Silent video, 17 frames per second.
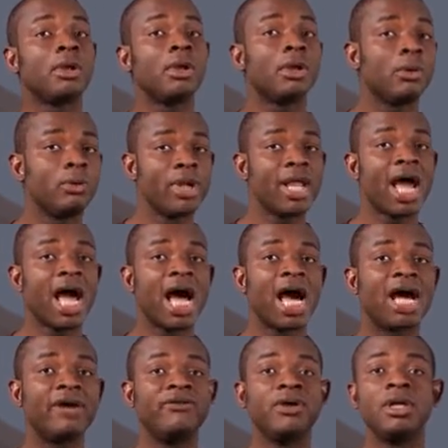We
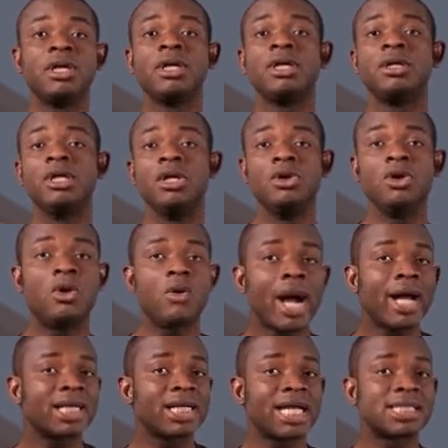have the lower
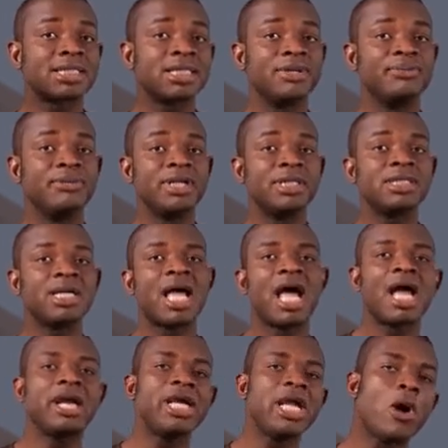class limit
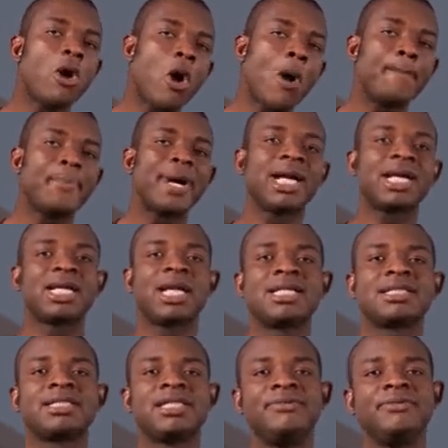and the upper
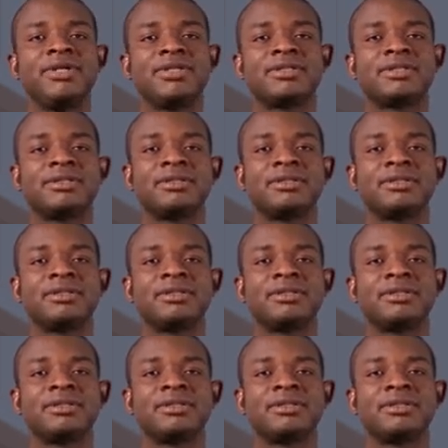class limit.